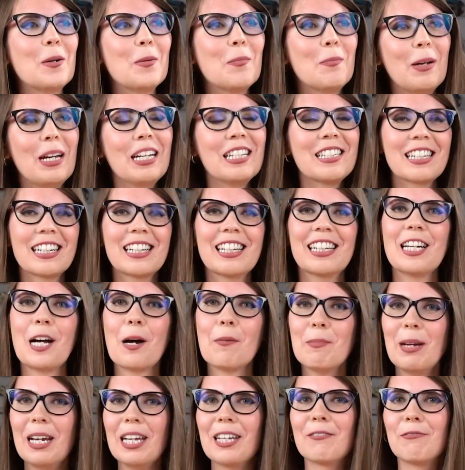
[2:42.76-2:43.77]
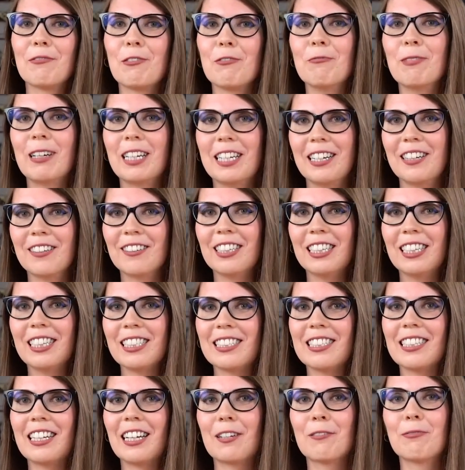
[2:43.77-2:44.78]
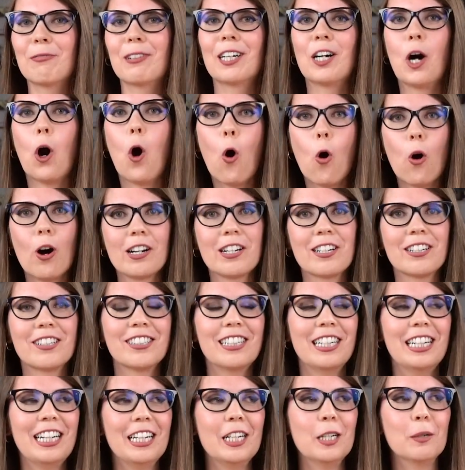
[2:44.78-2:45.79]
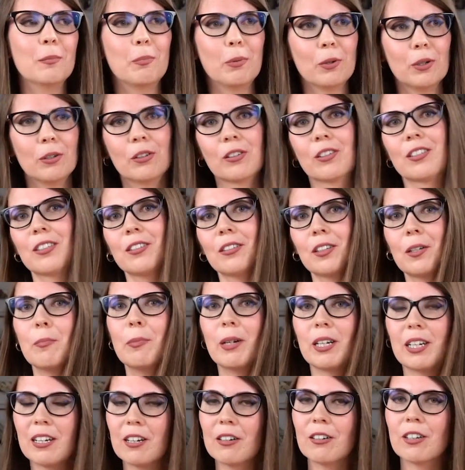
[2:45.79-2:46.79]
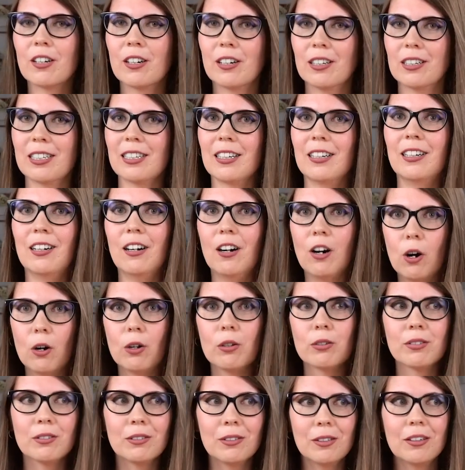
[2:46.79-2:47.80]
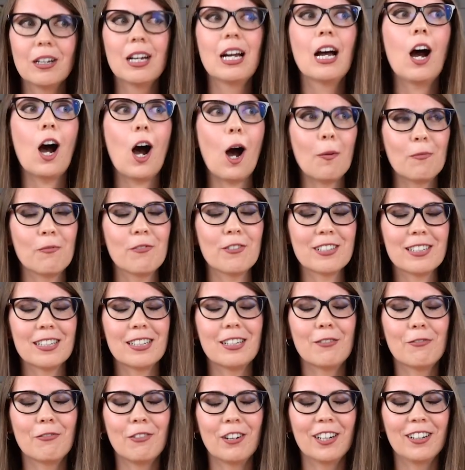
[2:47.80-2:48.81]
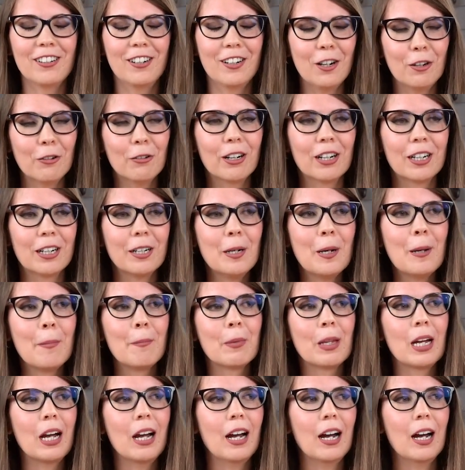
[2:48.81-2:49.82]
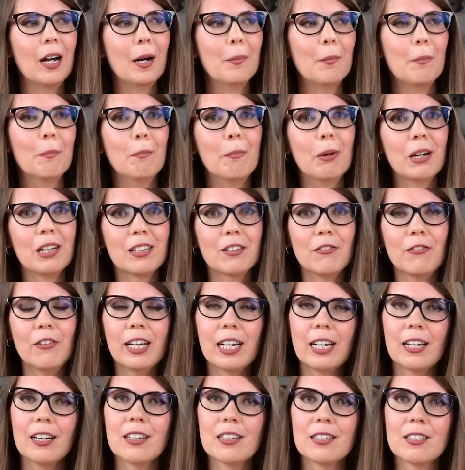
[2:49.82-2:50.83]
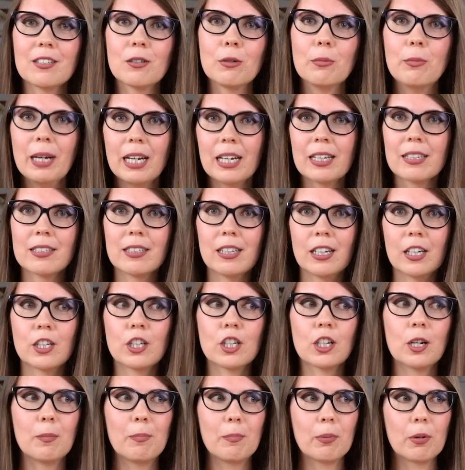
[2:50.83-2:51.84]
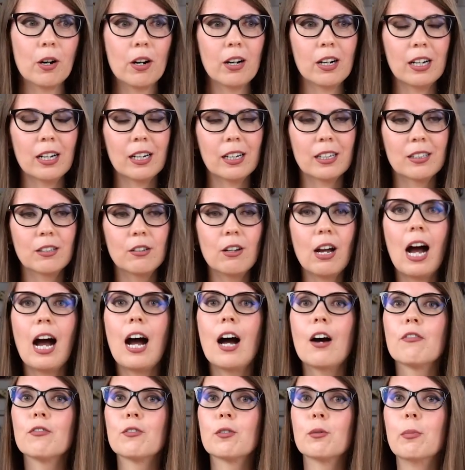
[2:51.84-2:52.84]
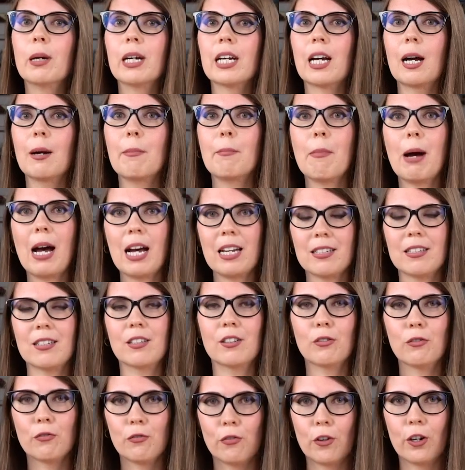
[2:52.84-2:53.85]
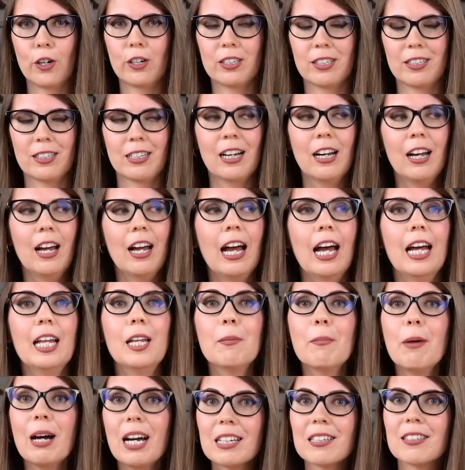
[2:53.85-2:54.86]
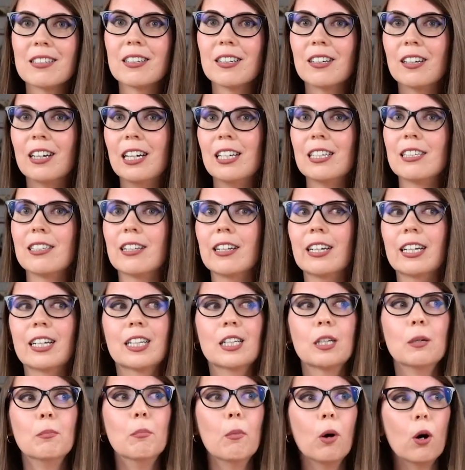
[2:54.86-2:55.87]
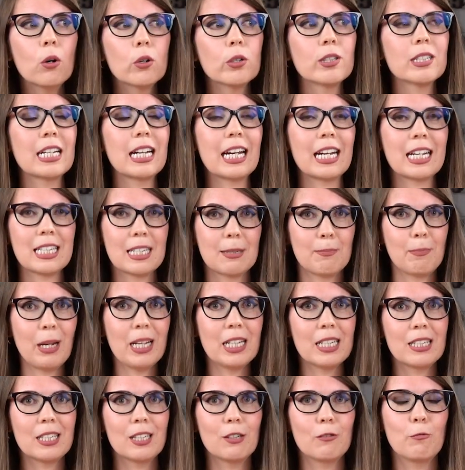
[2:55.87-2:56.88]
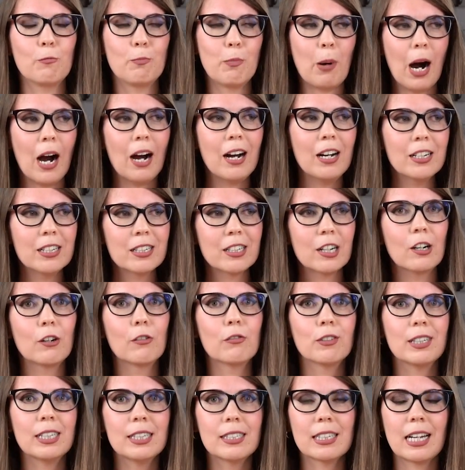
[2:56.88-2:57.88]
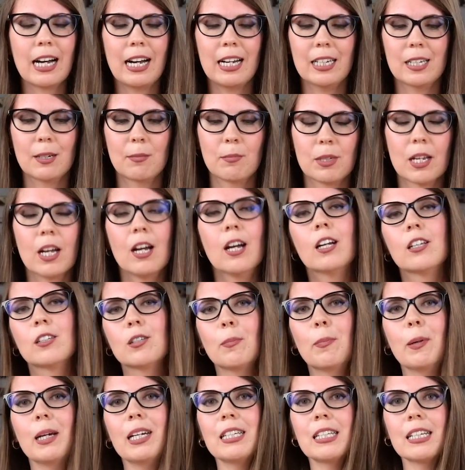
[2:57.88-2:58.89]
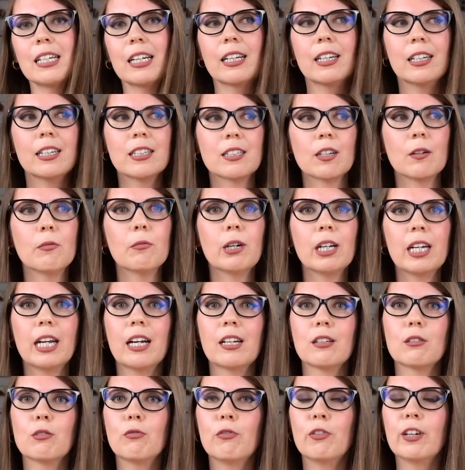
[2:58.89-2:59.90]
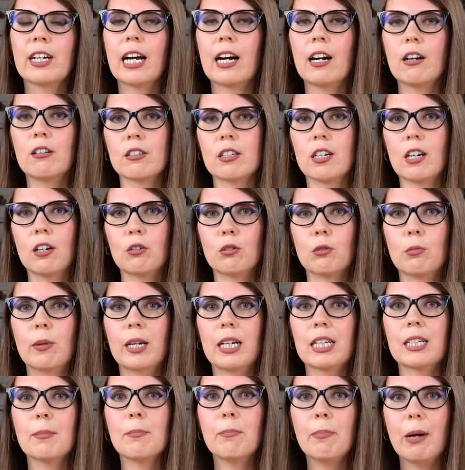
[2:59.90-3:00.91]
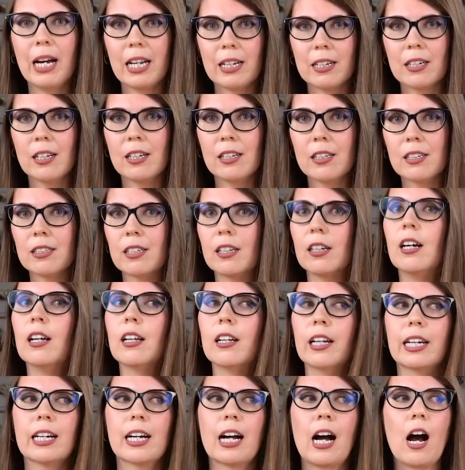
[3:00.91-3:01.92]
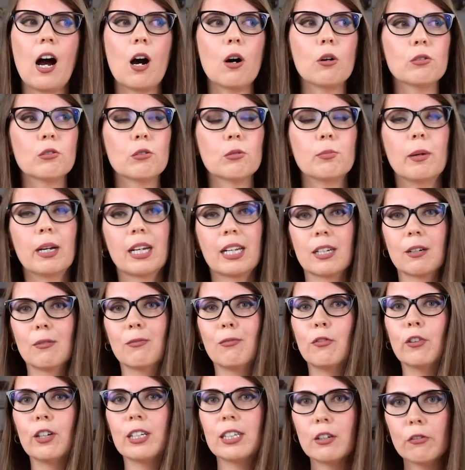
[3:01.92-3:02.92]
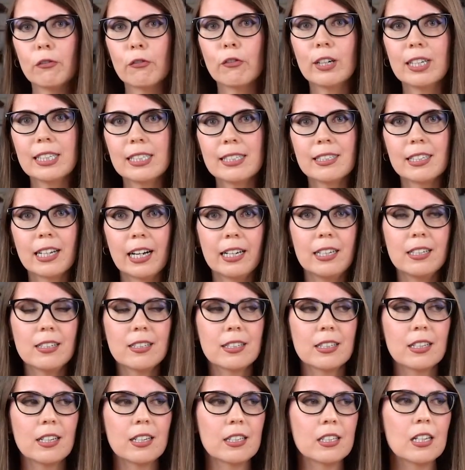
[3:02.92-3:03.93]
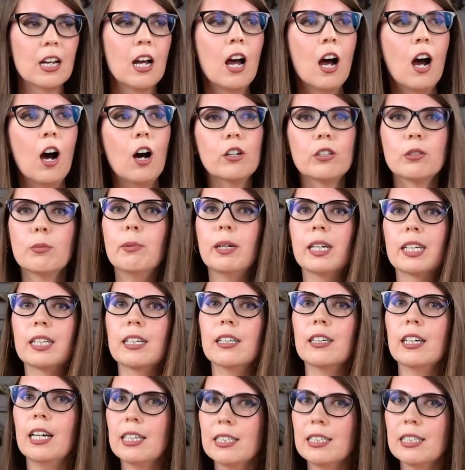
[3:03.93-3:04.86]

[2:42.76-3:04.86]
basically are made with materials that were ordered in a bulk, so the material costs are also obviously far lower. But the thing is, to make such a product, you have to make a master first. And the master is the most expensive part of these items. So basically, someone had to figure out how to make the patterns, how to make them for different sizes, how to make the